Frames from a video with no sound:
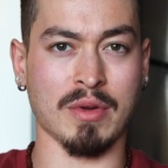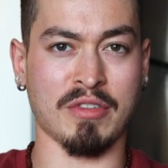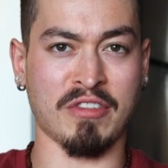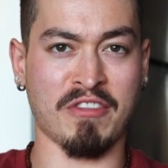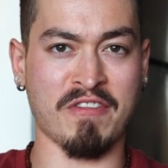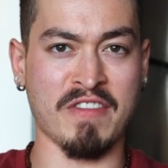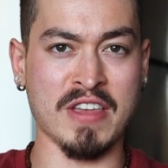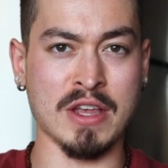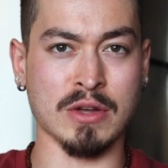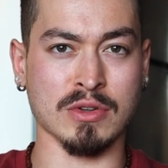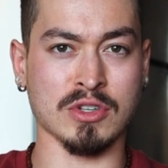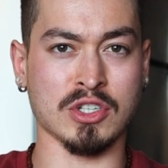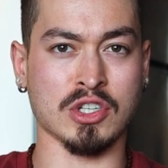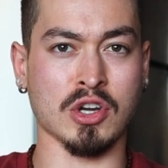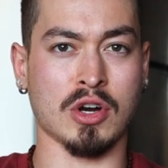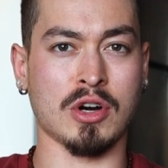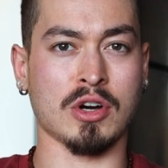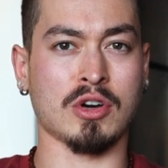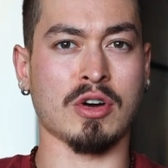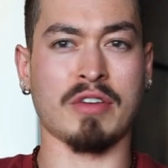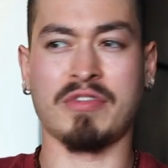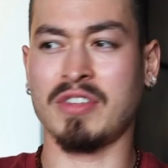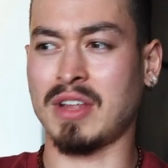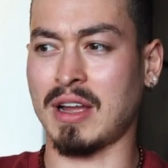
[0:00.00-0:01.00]
It feels
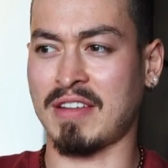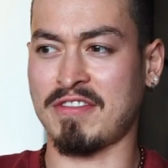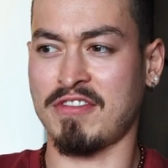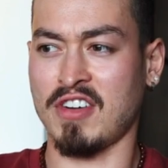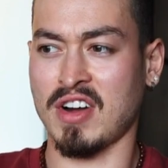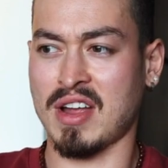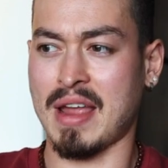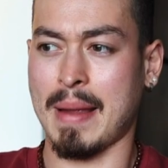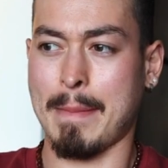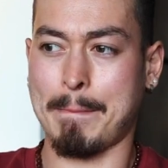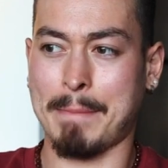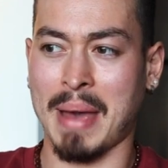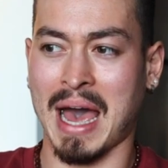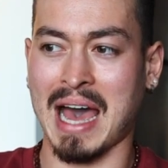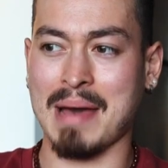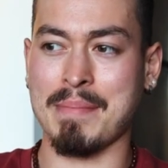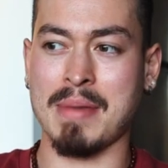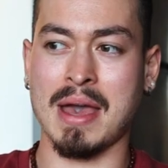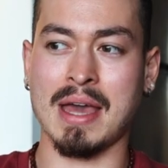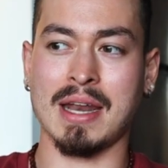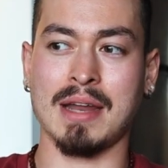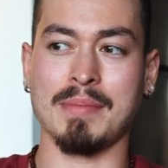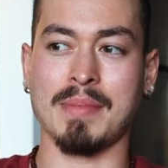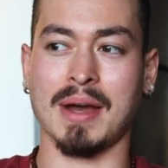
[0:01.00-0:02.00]
darker. I feel like fucking
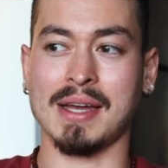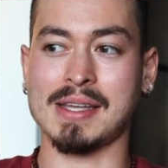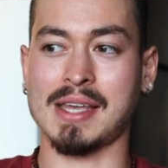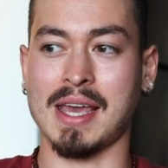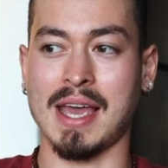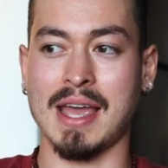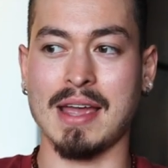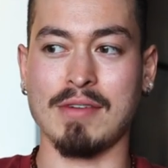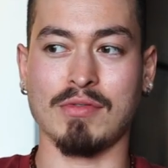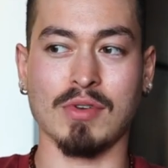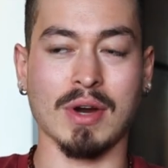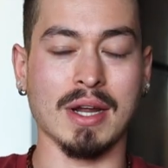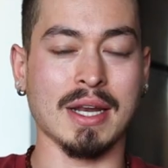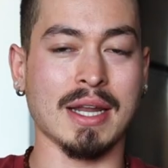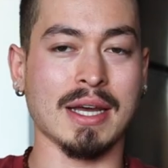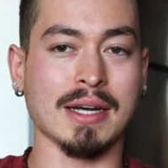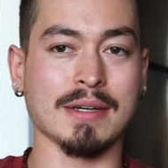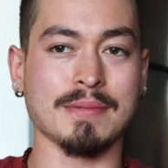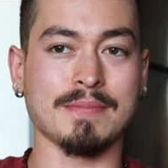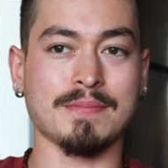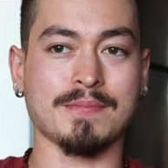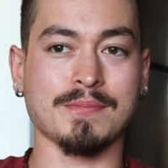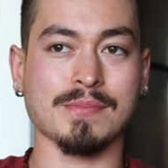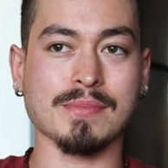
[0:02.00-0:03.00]
Batman in my cave right
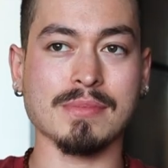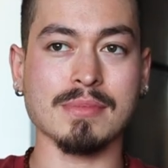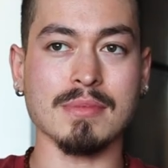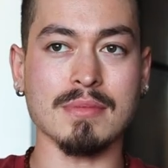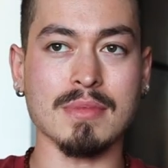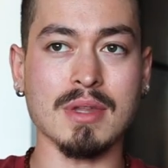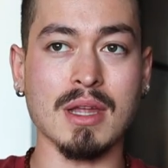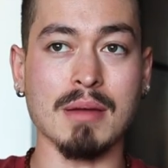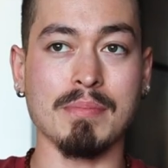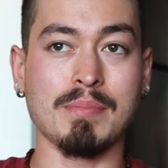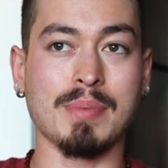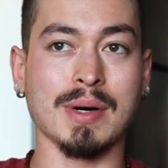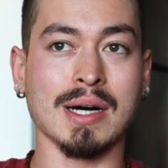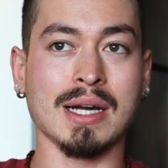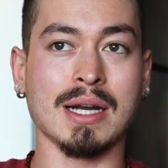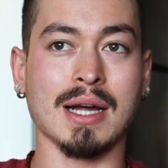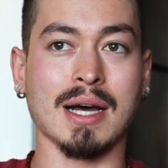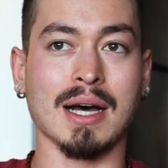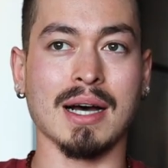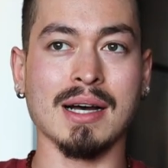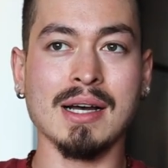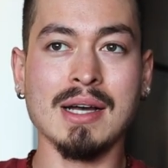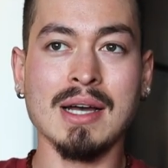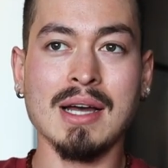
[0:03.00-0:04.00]
now. But
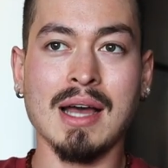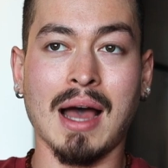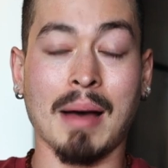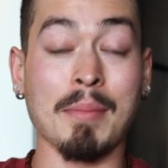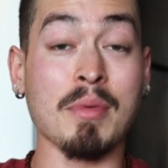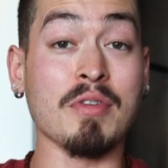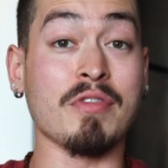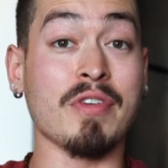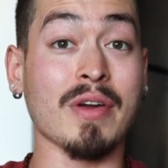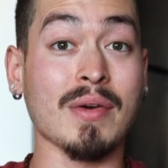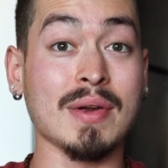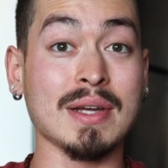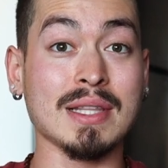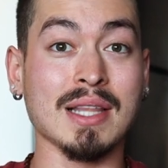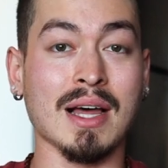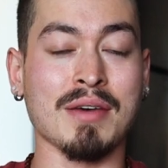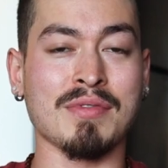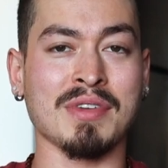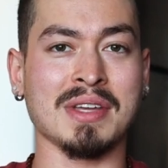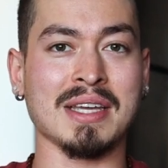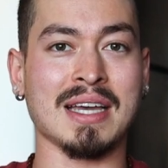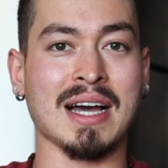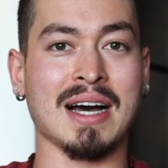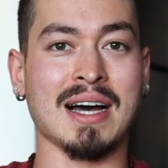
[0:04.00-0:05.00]
I'm a very
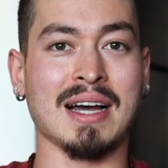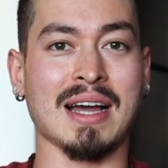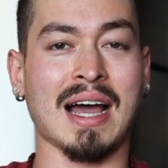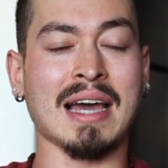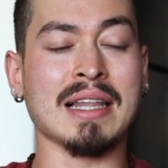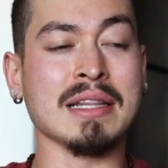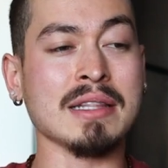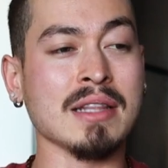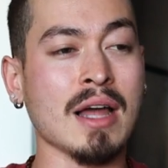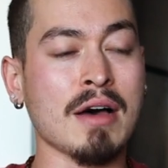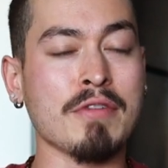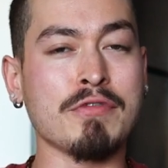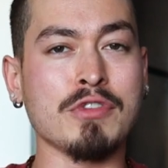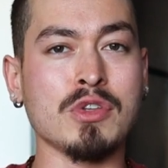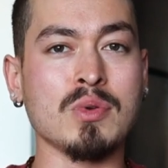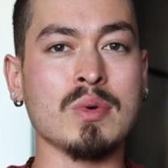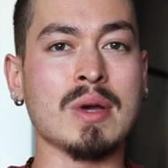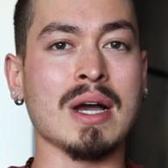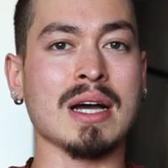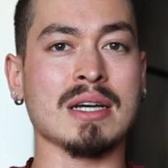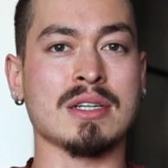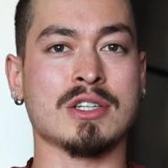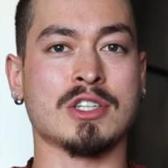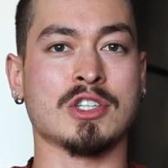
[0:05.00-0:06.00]
loving guy. I love you
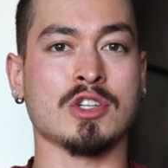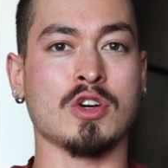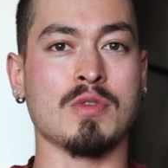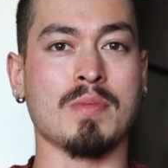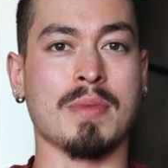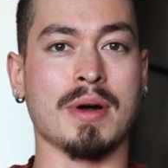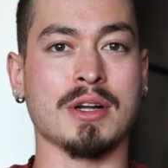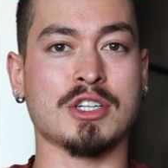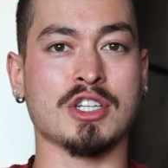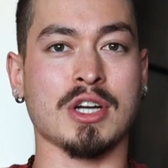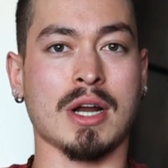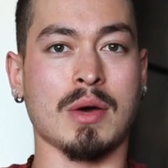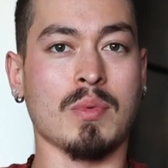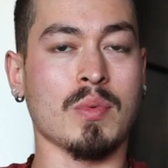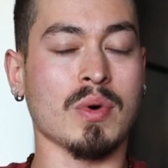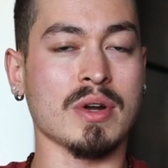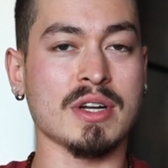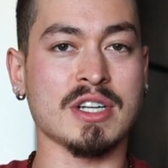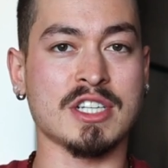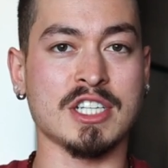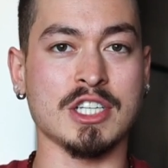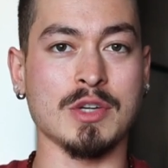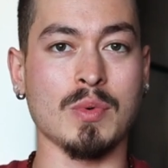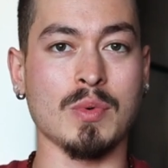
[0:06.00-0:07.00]
guys so much, and I
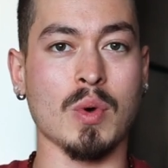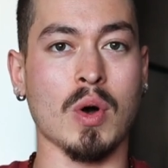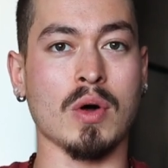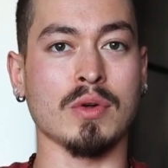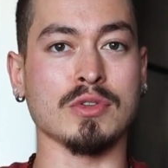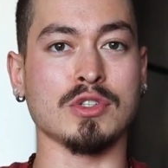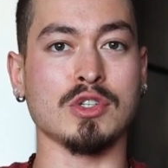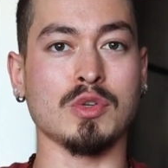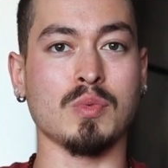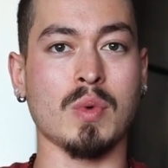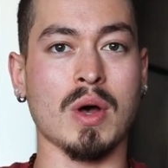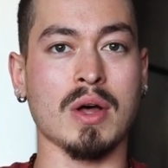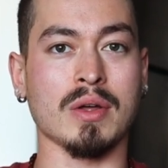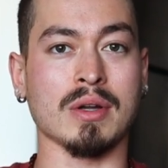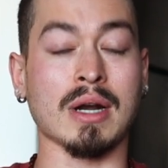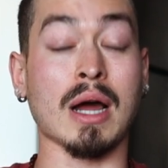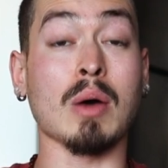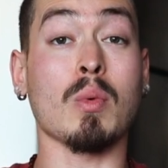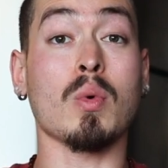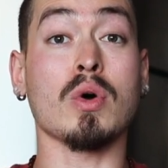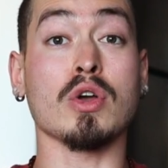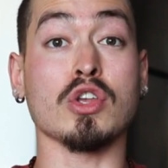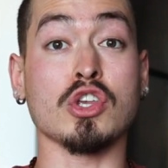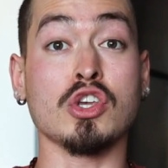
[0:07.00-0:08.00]
want to see you all do well, and I
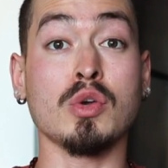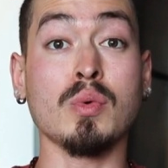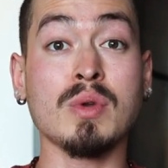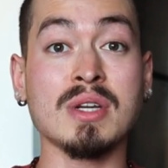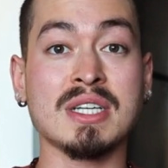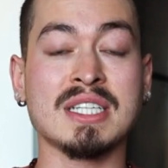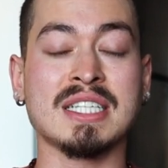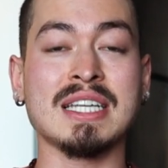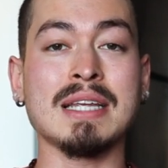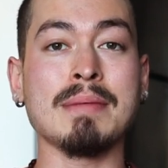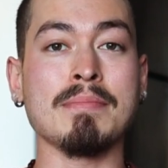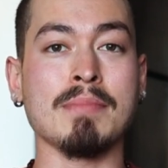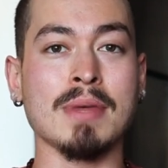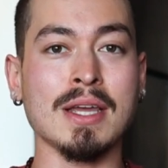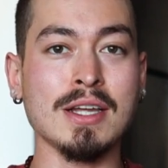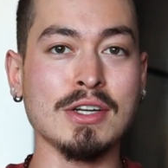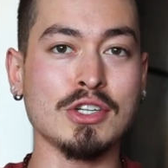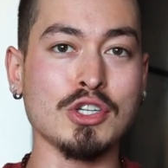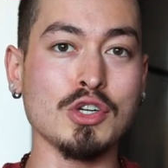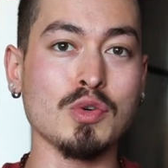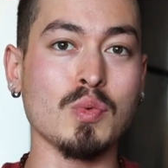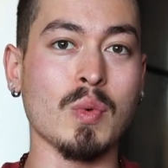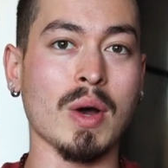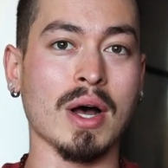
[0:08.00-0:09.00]
want you to see me
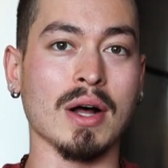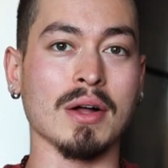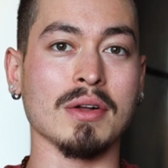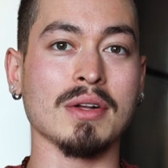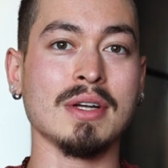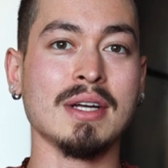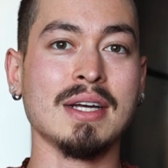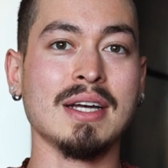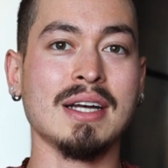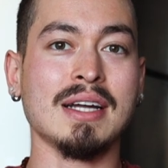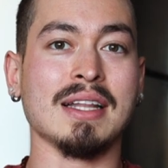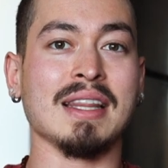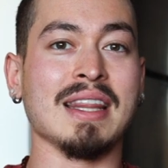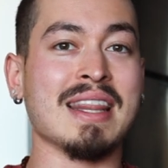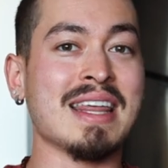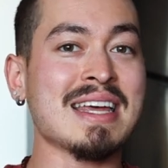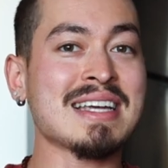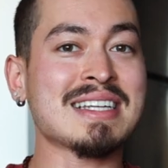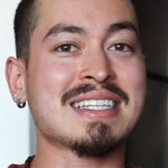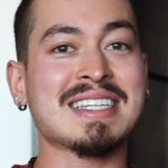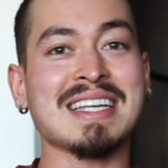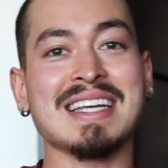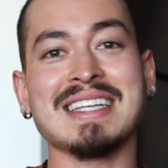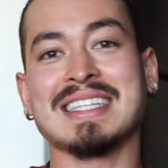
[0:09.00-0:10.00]
do well.
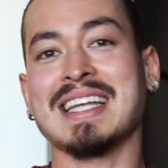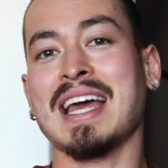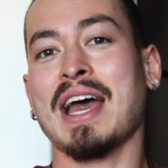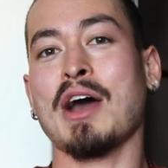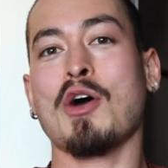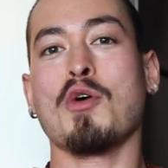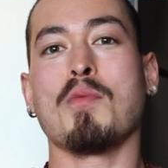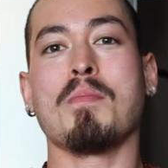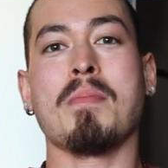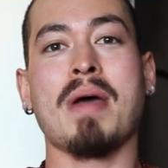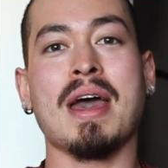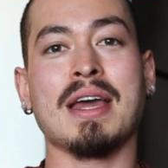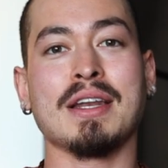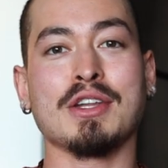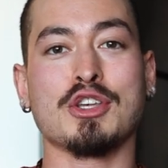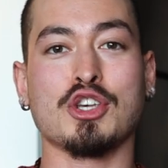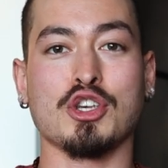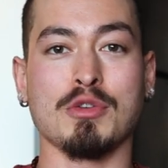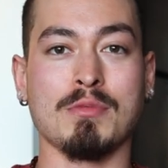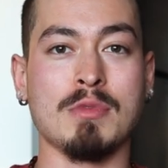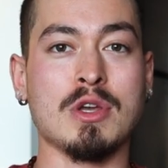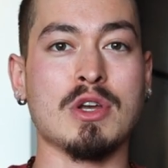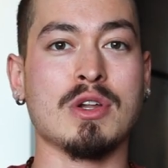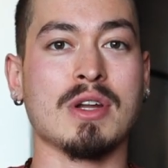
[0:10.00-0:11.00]
This is how men
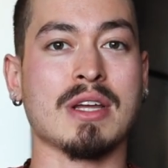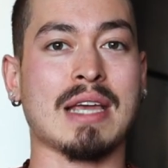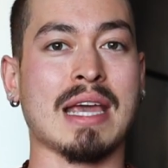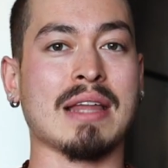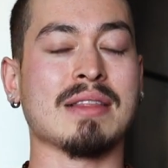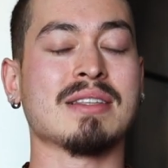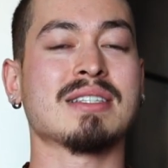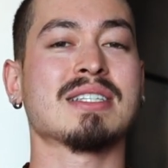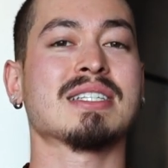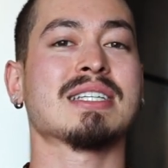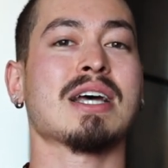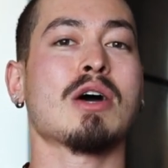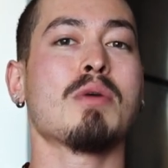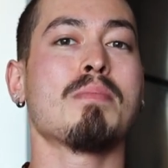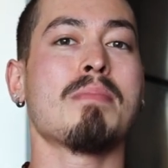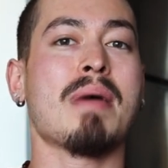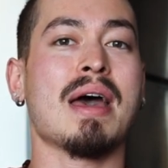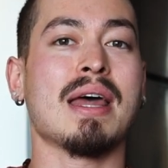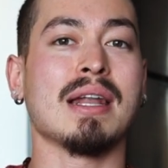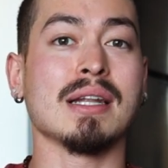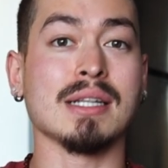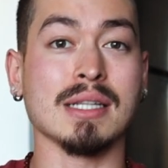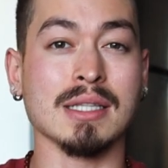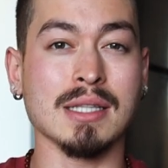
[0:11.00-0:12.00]
communicate. This is how
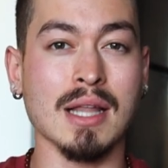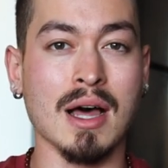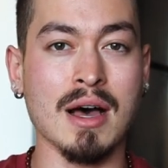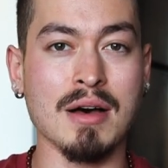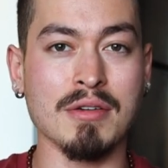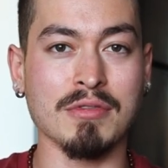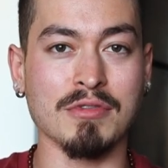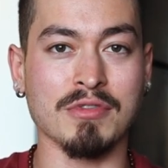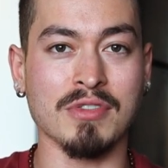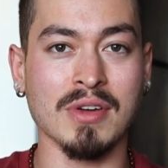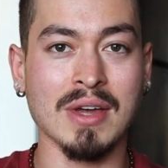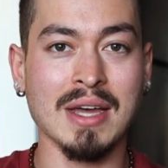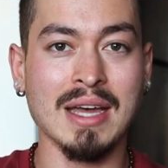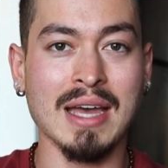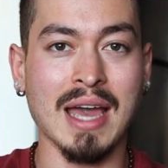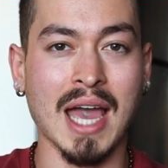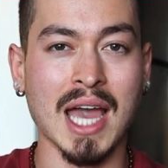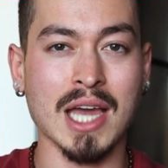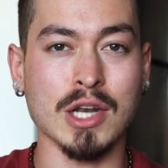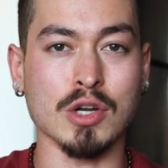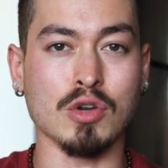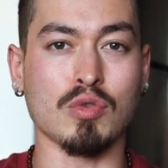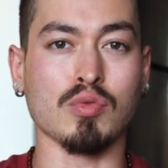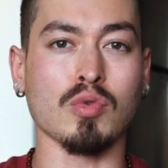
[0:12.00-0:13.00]
men love
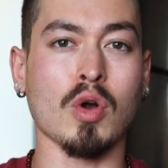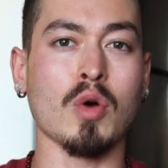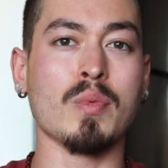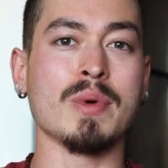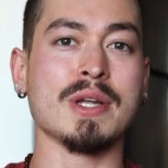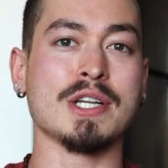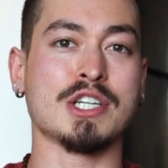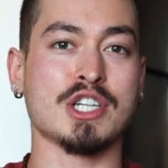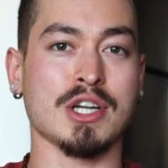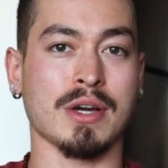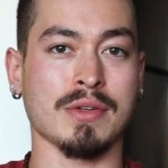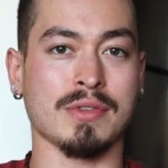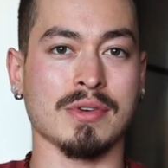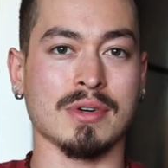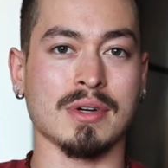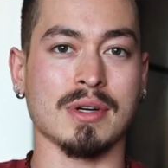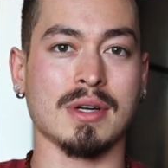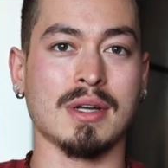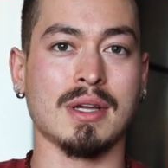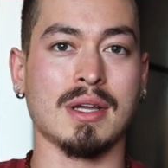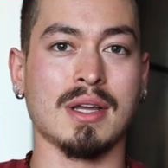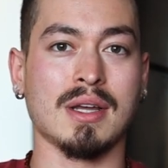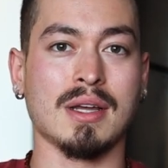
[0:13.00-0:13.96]
and grow each other.